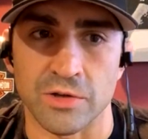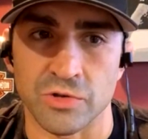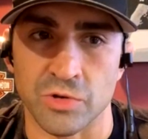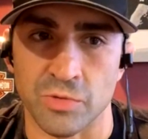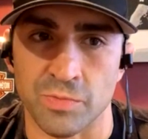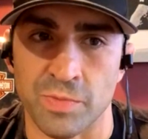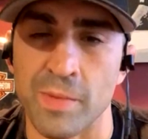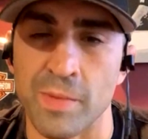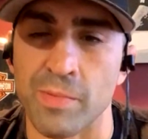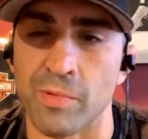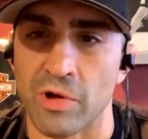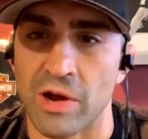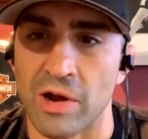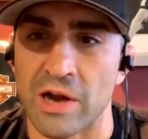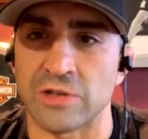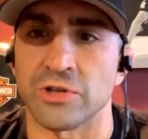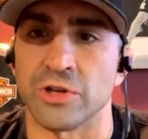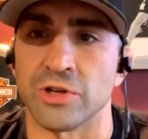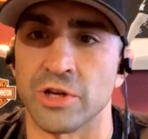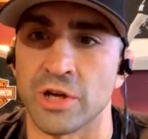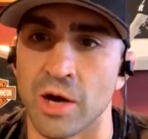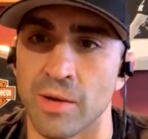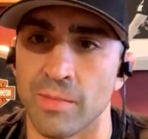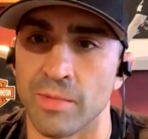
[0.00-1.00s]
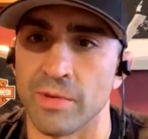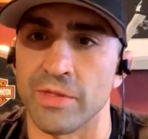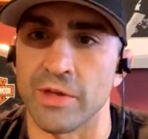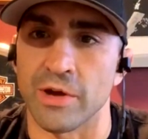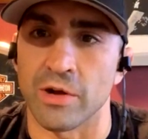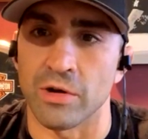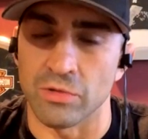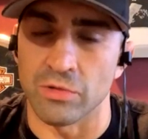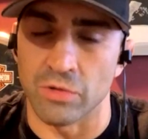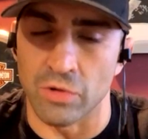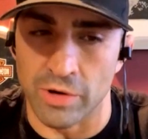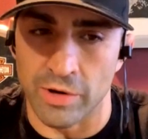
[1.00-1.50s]
So people are actually coming
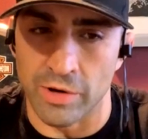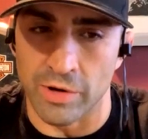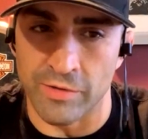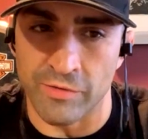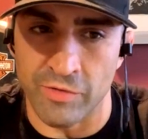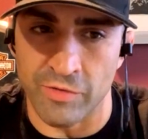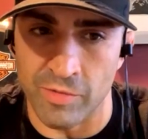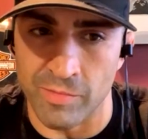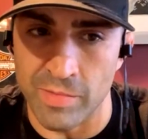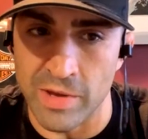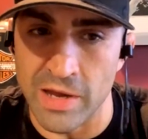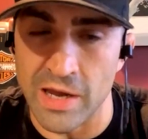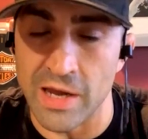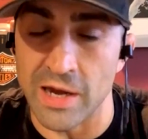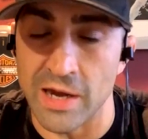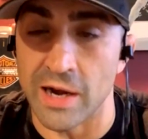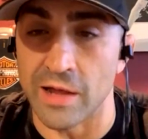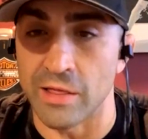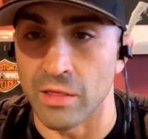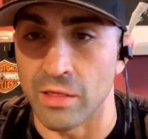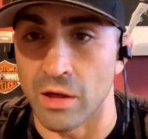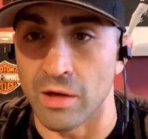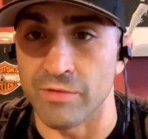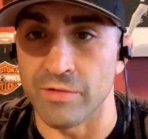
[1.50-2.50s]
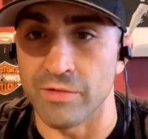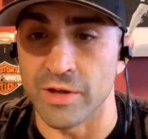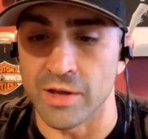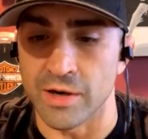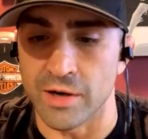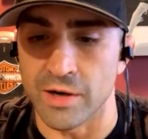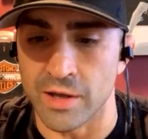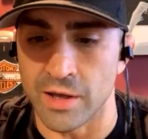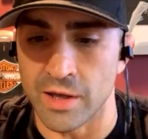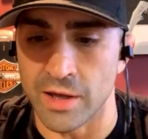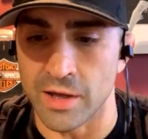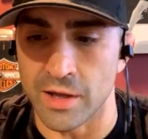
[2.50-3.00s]
there and learning from me, and I love
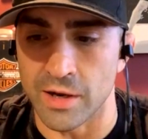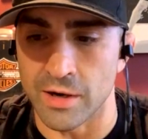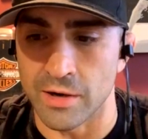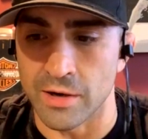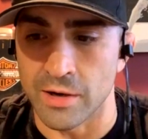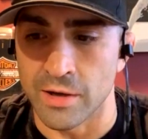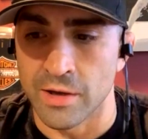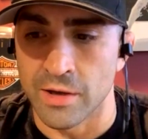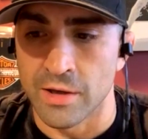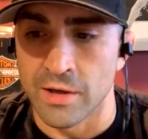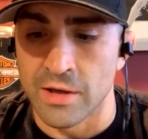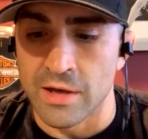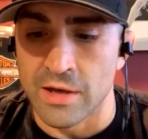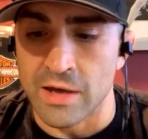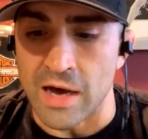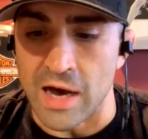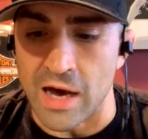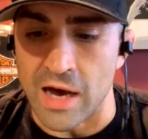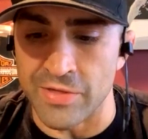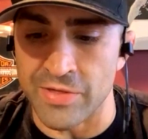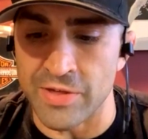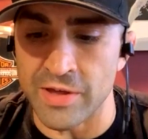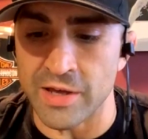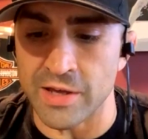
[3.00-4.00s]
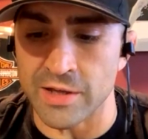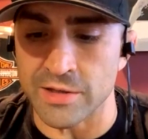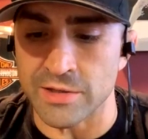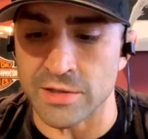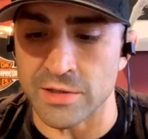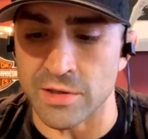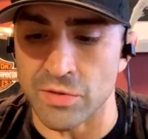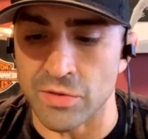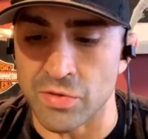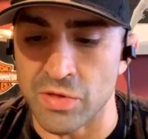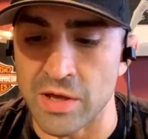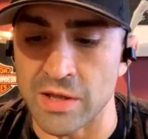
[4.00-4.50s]
it. And I think
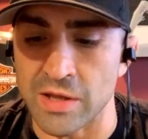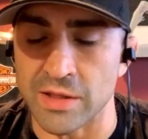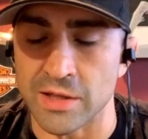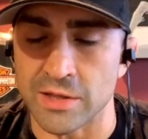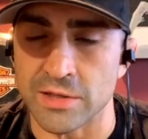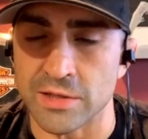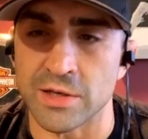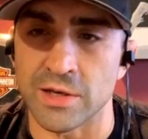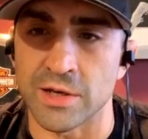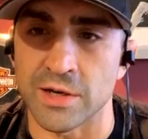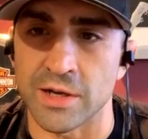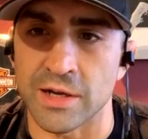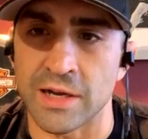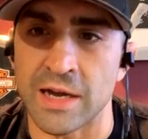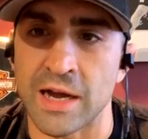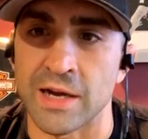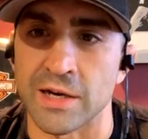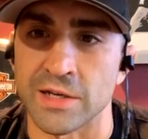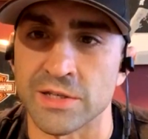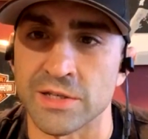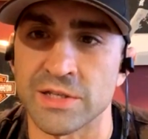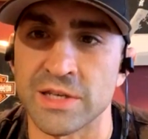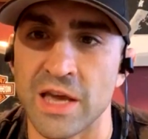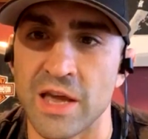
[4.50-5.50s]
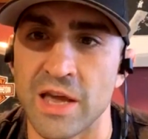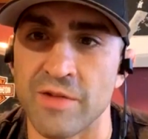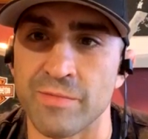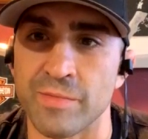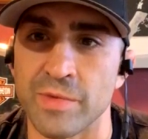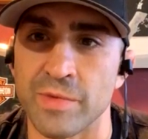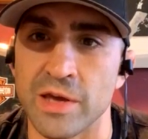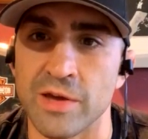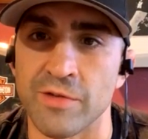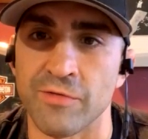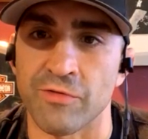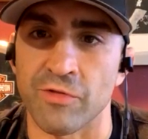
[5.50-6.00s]
it's the thing that's going to kind of
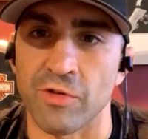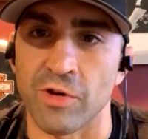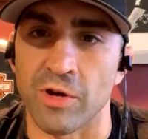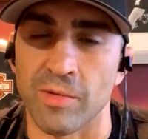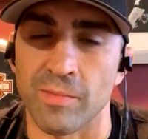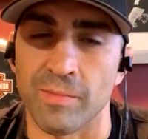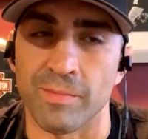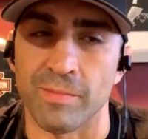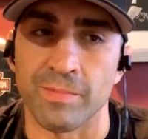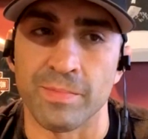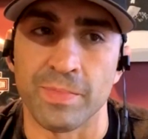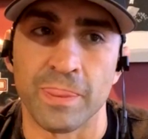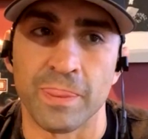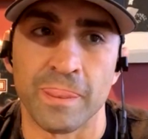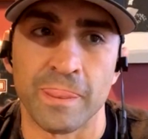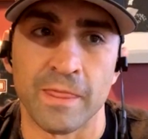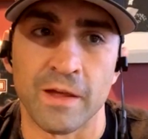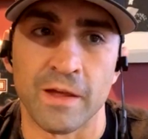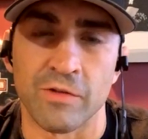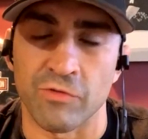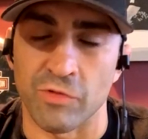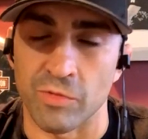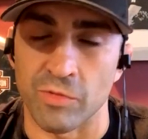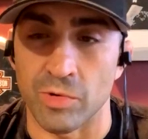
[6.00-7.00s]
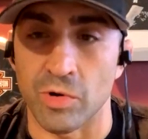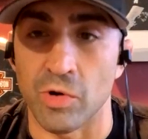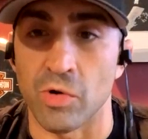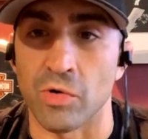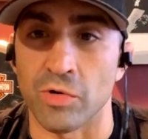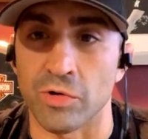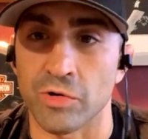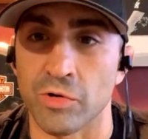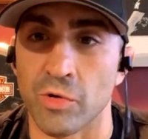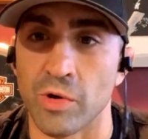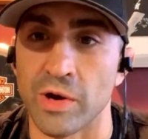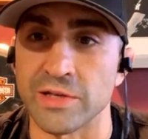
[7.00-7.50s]
save me from
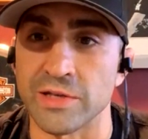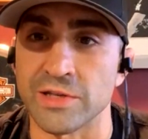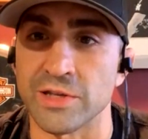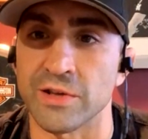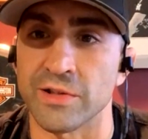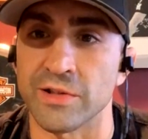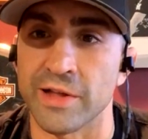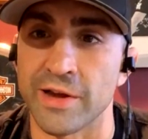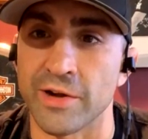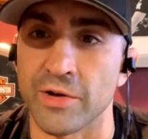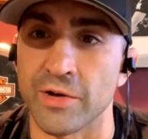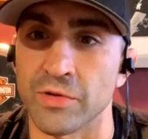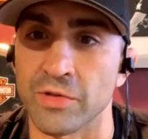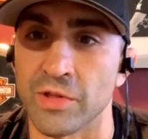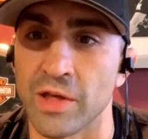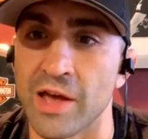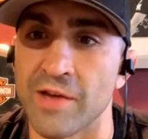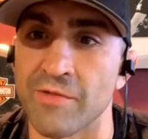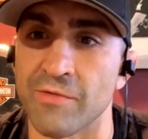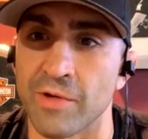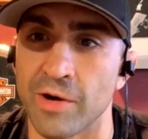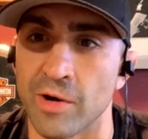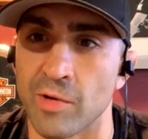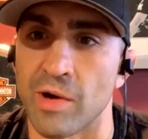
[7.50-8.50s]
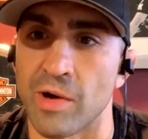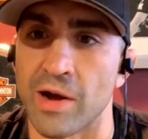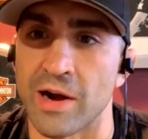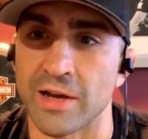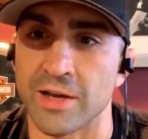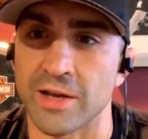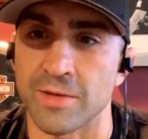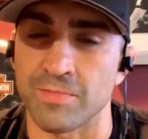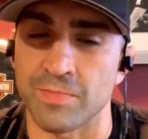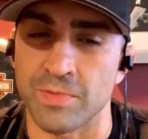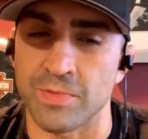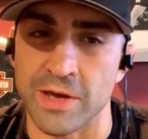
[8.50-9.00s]
going crazy later in life when I
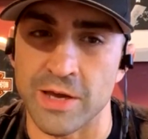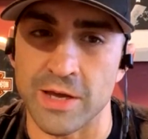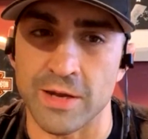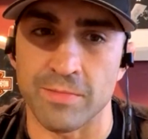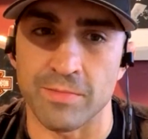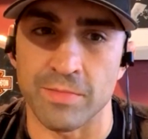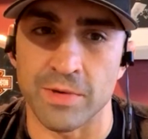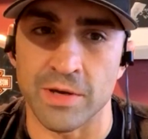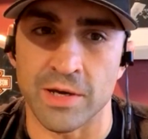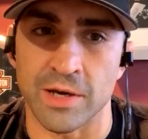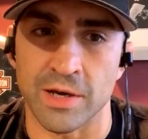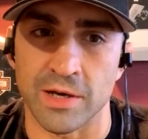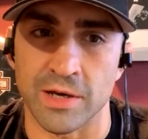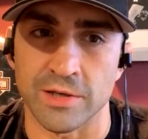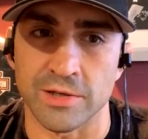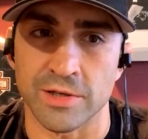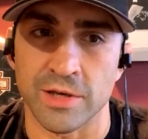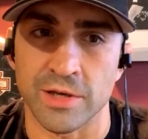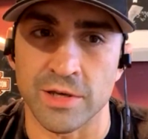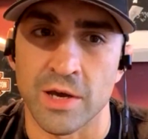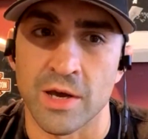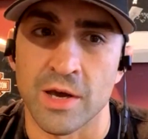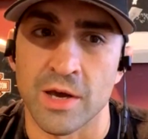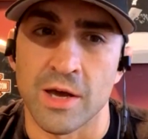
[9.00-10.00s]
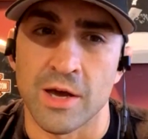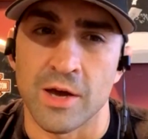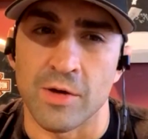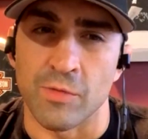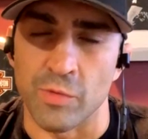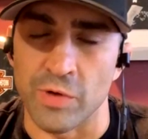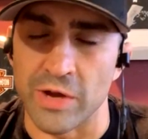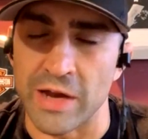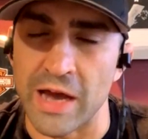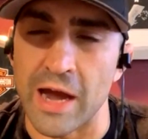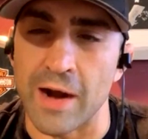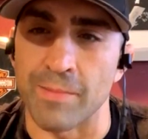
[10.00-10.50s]
want to compete, because
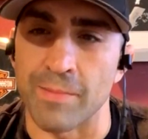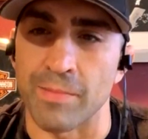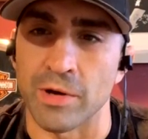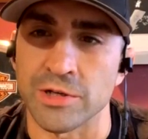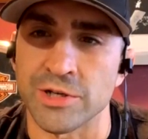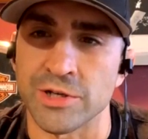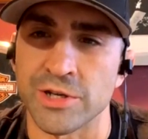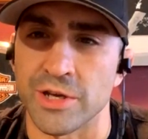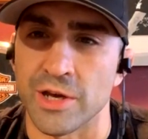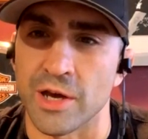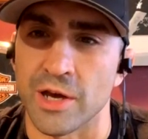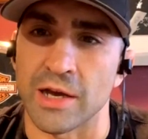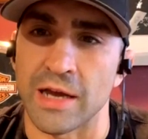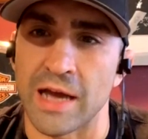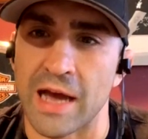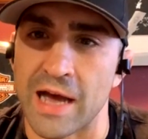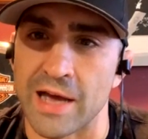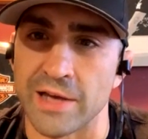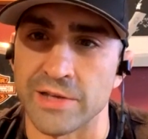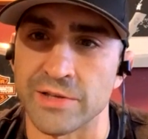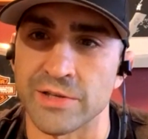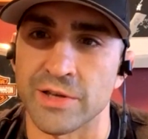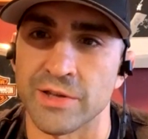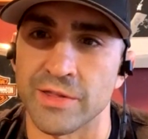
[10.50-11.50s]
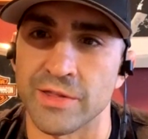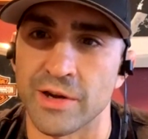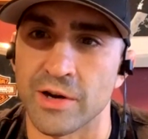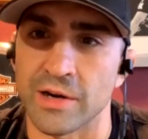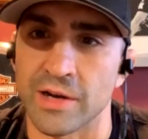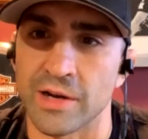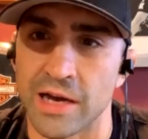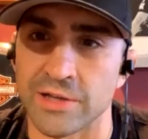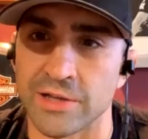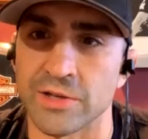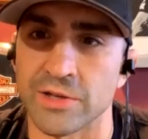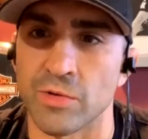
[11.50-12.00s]
we got a bunch of young guys in
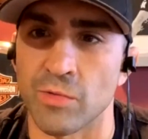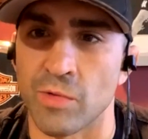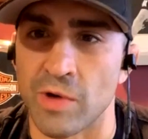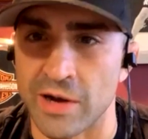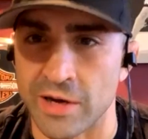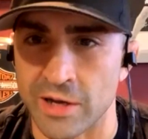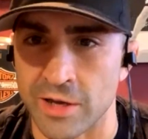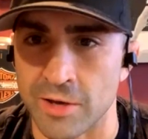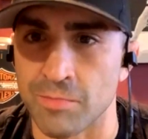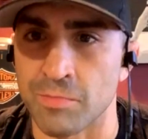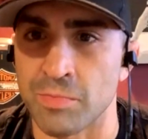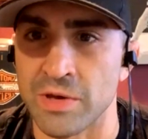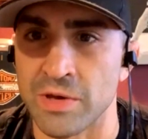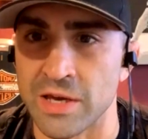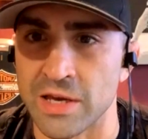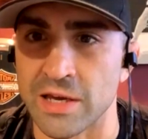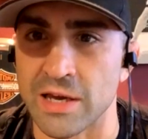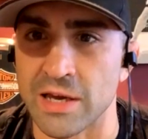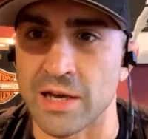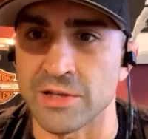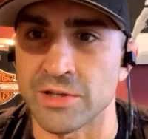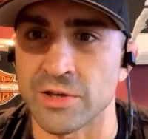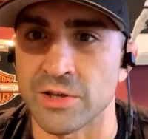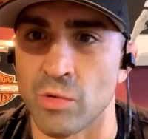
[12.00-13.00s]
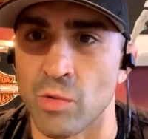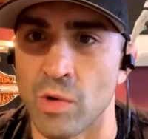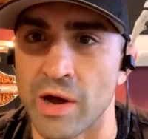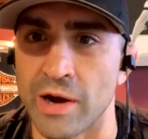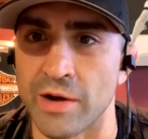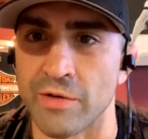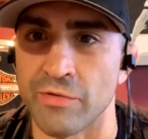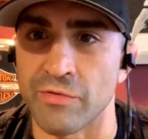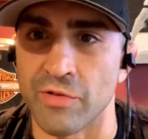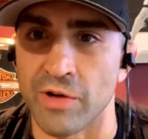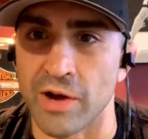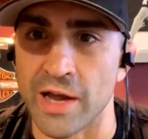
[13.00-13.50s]
there, guys that want to compete, guys that
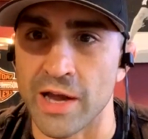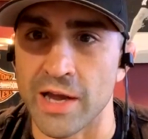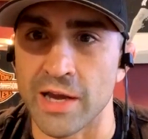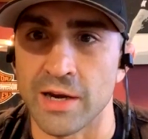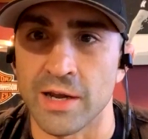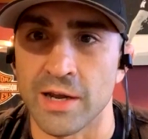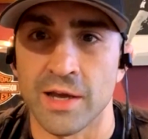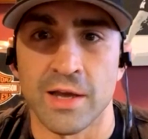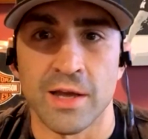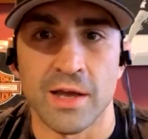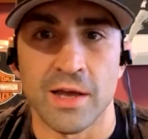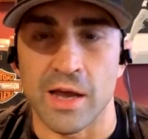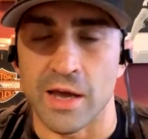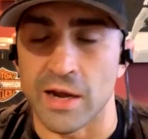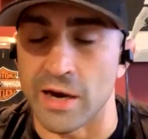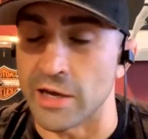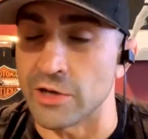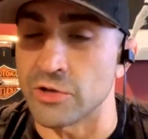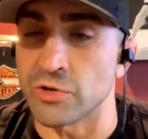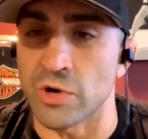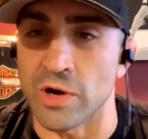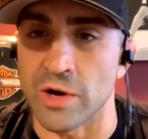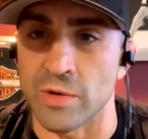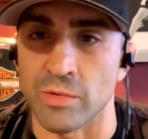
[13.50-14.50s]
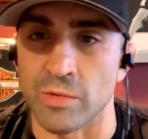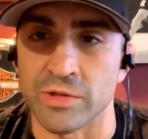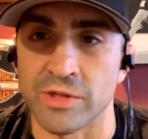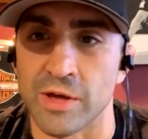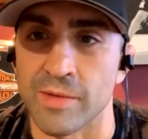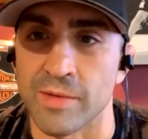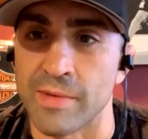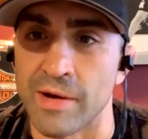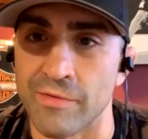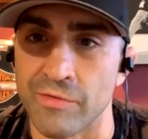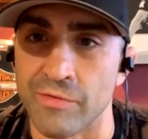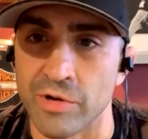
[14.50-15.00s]
want to fight, and I train
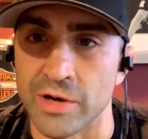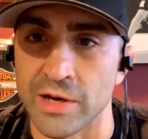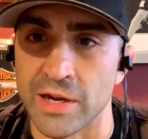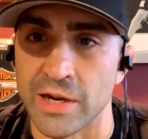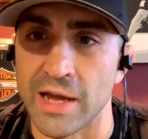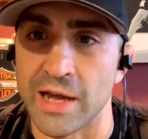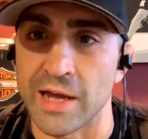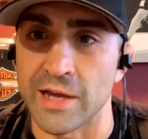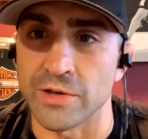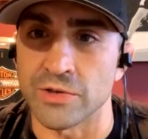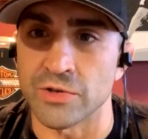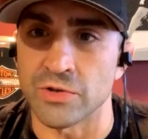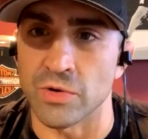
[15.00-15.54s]
with them every day.